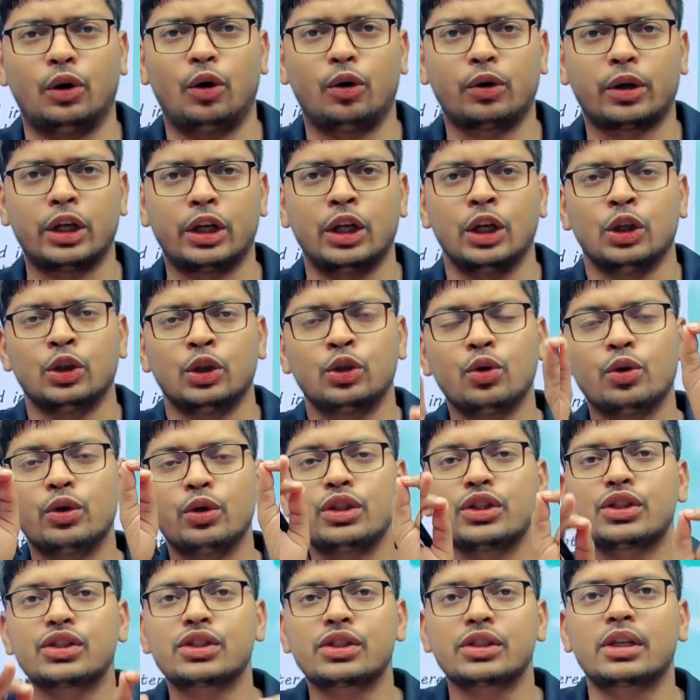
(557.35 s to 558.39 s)
Okay, you
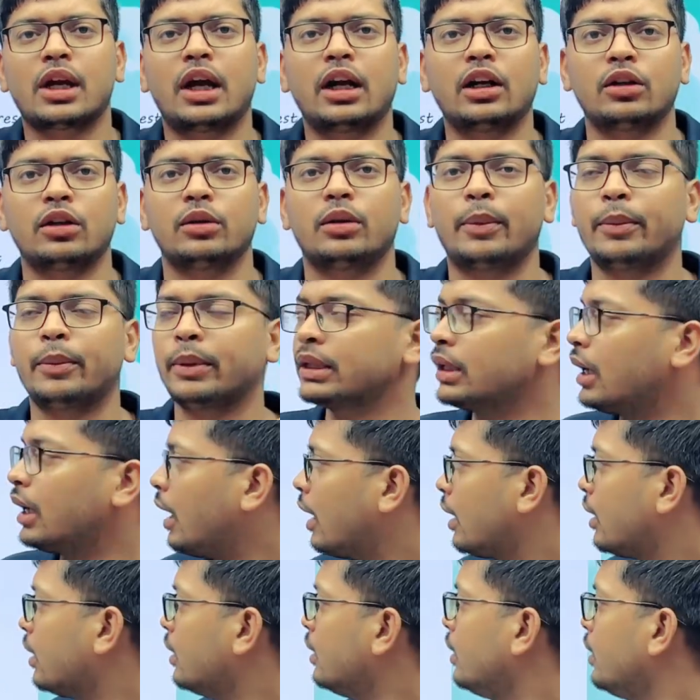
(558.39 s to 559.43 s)
start when
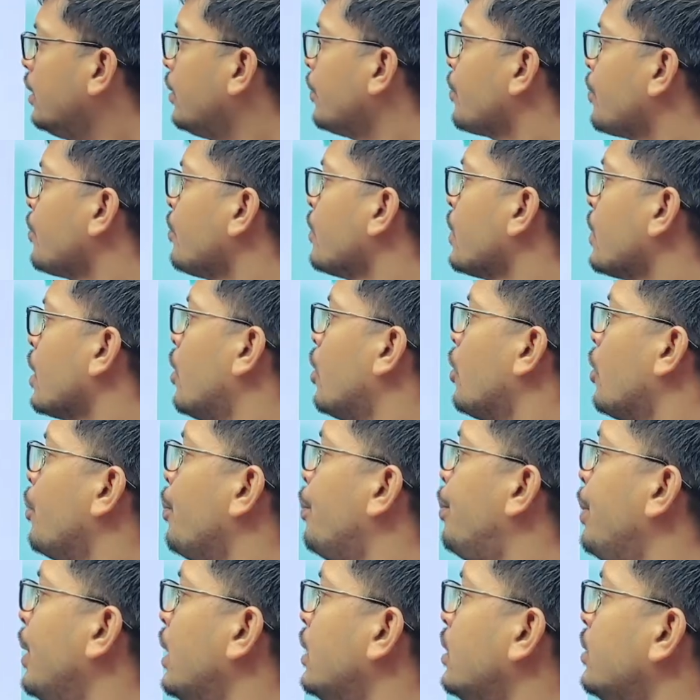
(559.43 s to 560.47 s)
early
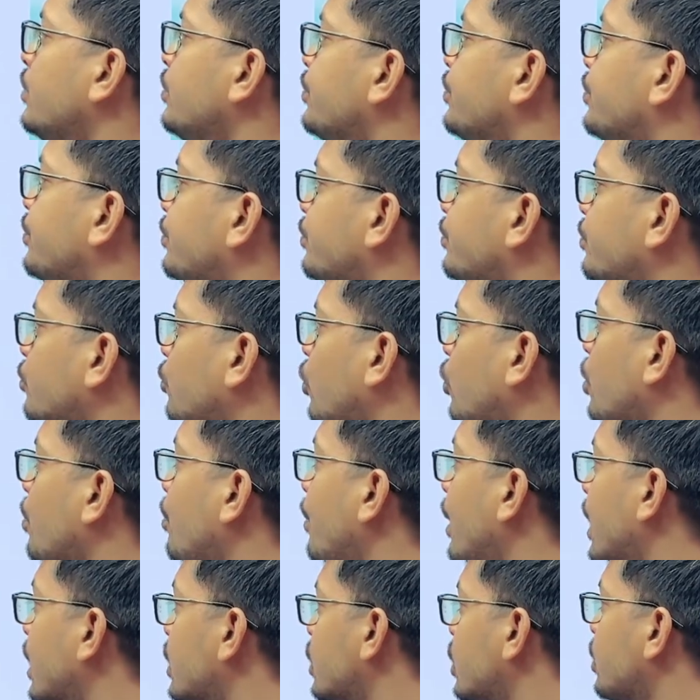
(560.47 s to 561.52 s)
with for
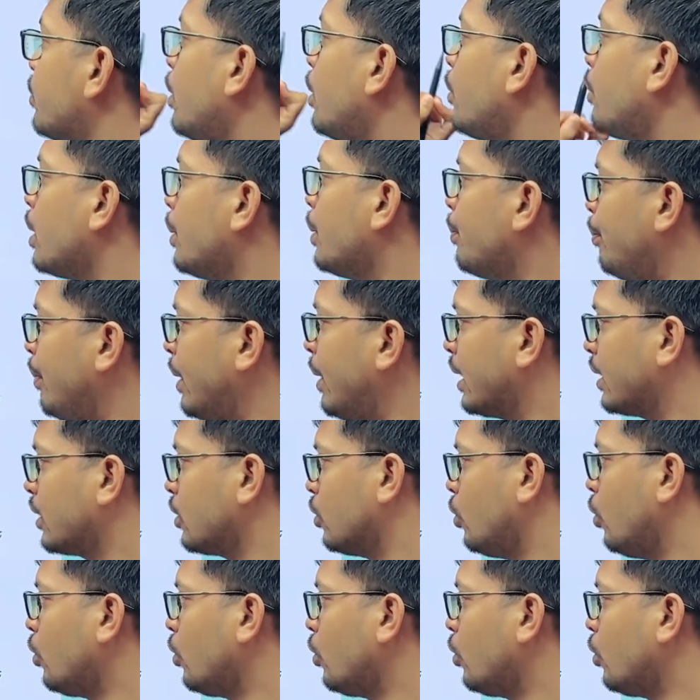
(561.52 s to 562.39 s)
maximum impact.